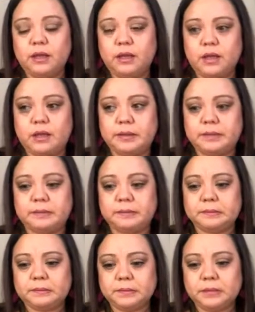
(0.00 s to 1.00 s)

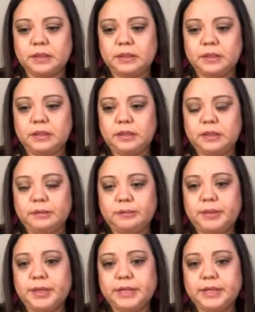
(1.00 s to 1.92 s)
Um, but I